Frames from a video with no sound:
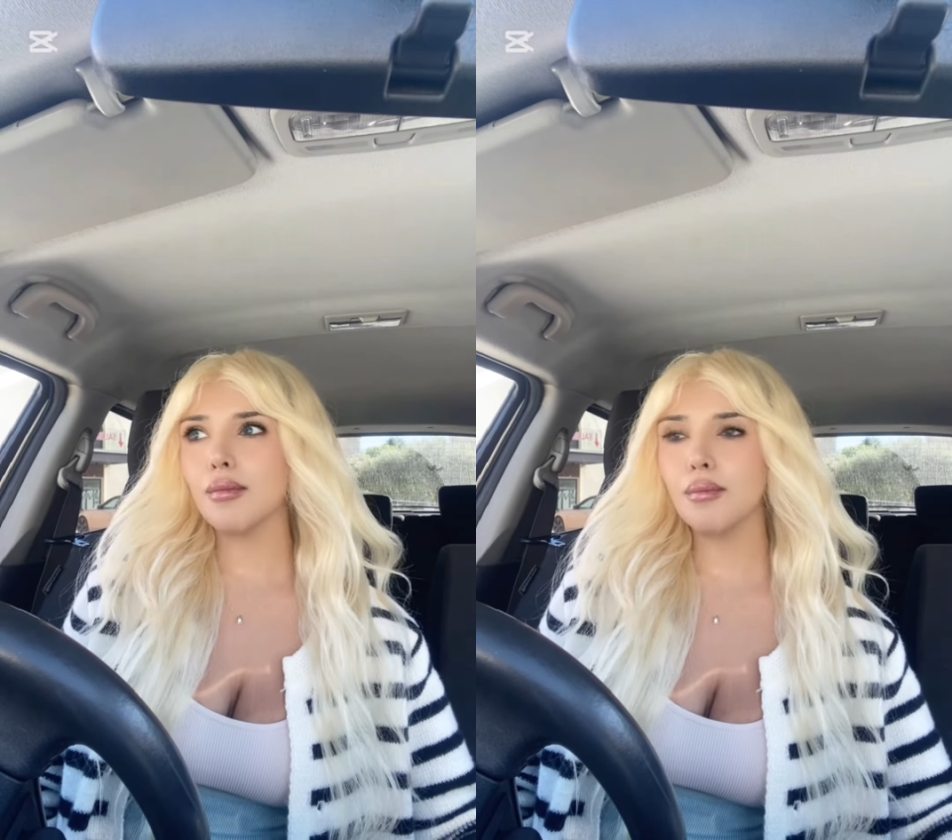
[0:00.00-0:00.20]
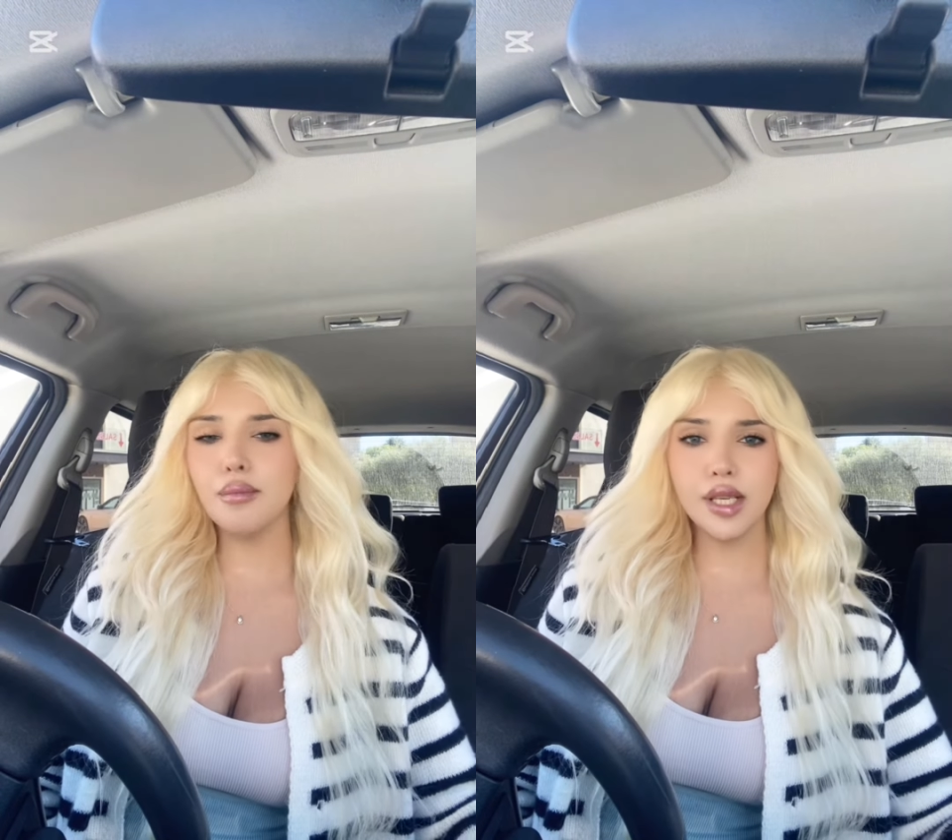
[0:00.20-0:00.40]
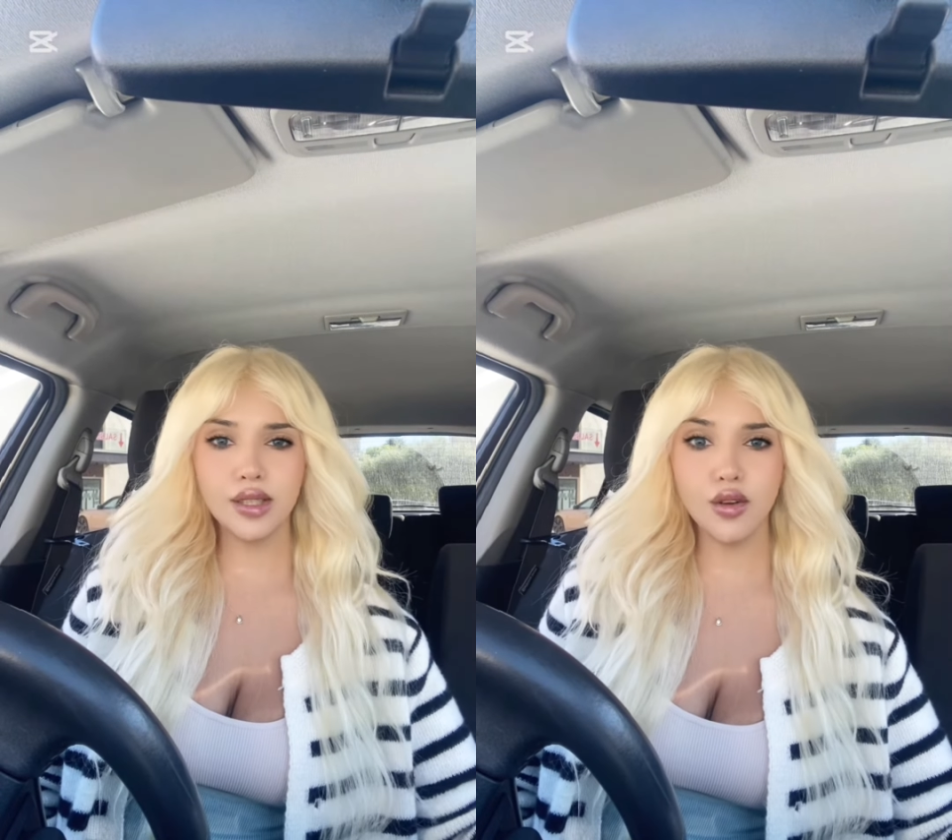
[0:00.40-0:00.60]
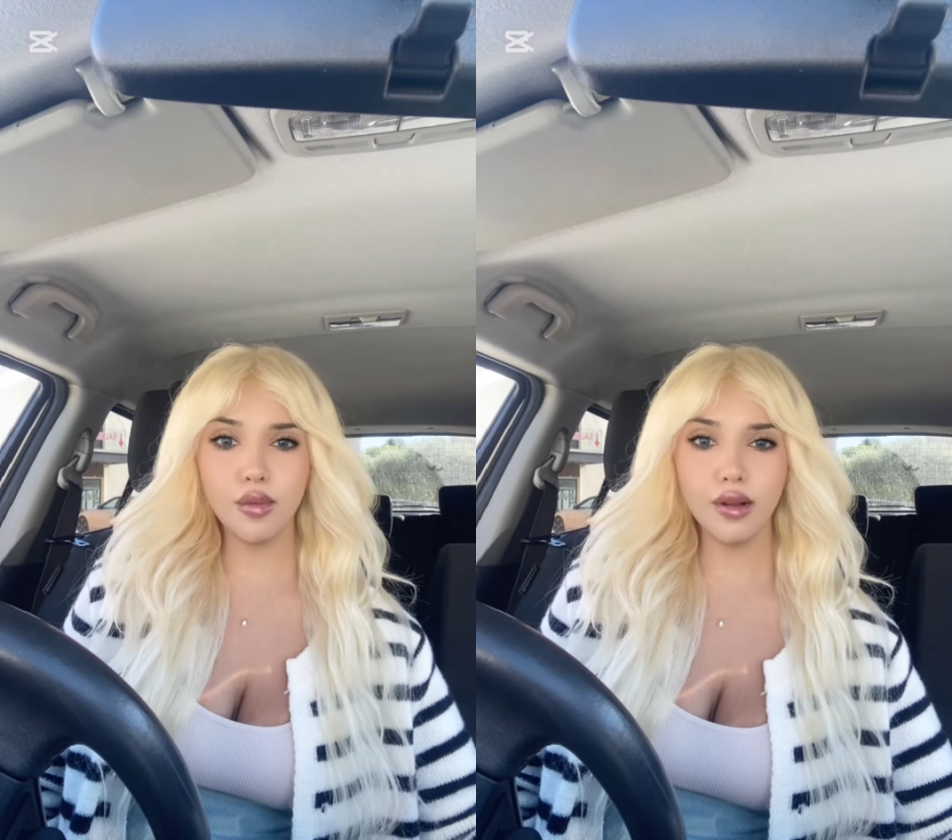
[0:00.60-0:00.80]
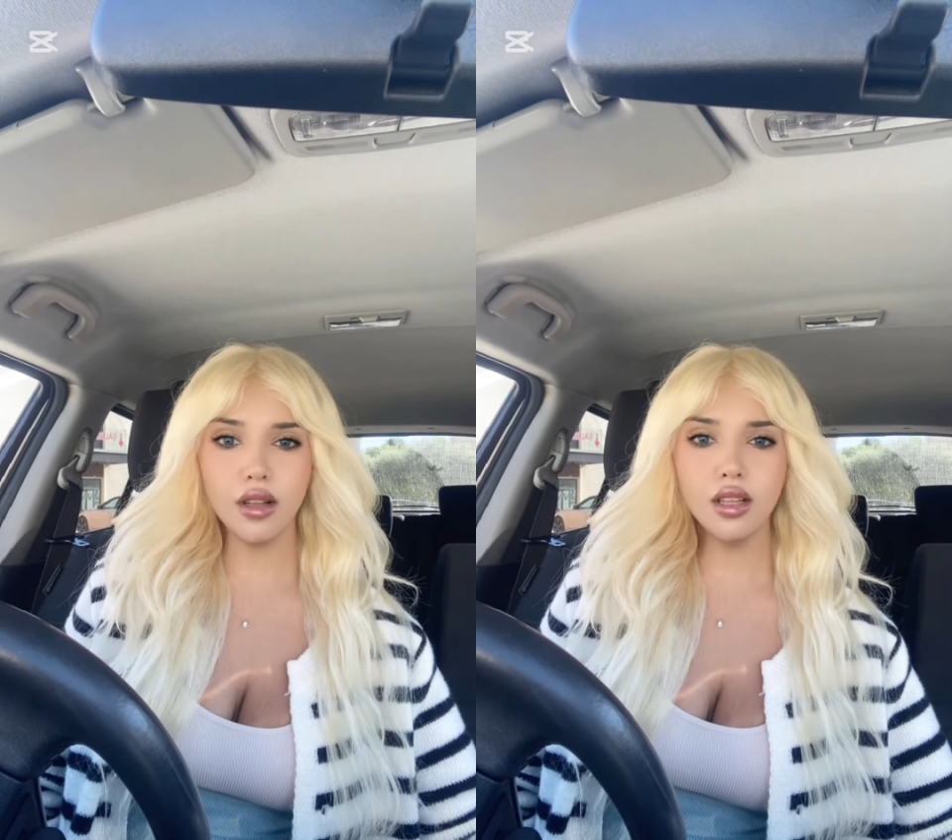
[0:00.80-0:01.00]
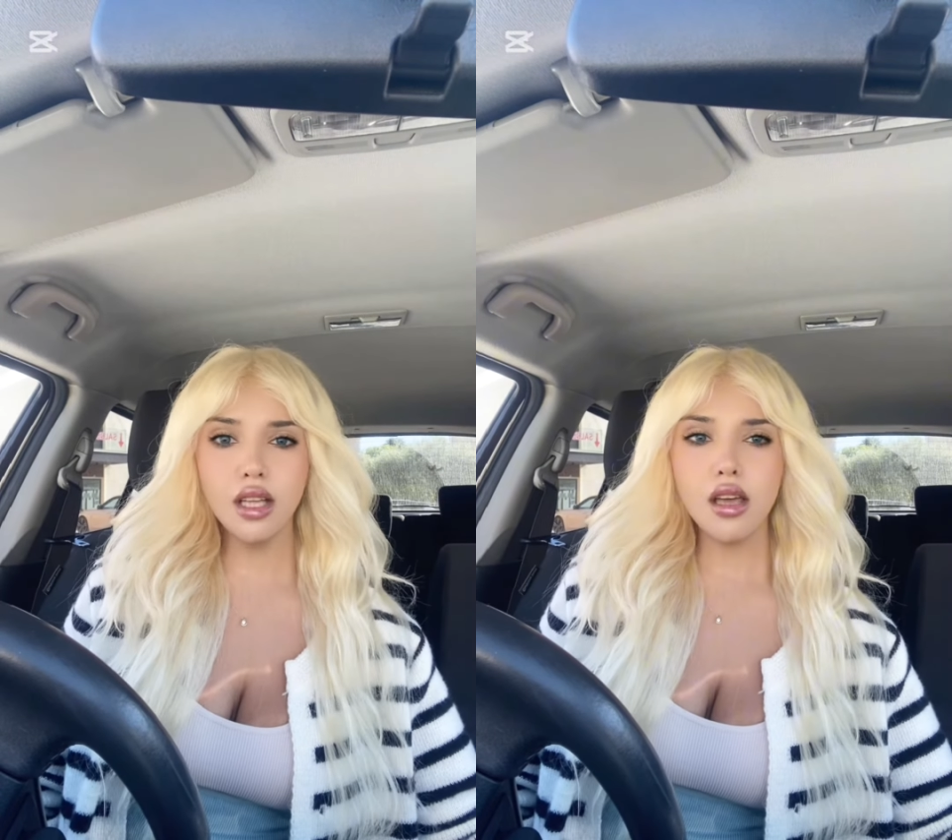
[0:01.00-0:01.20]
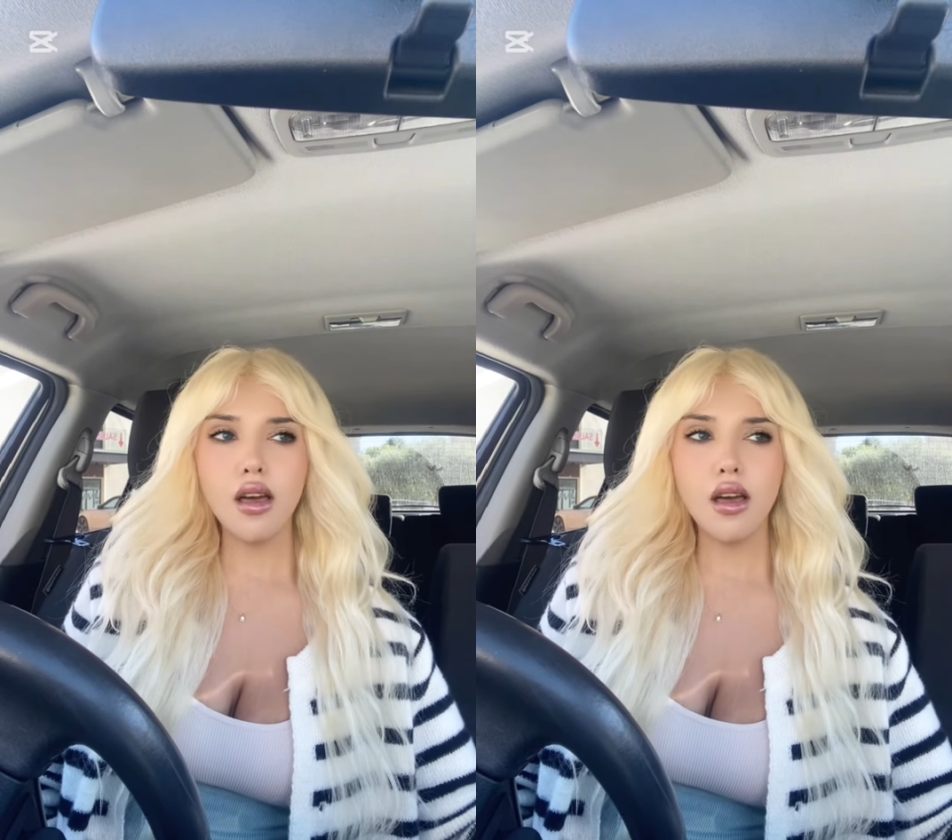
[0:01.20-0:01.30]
miserable.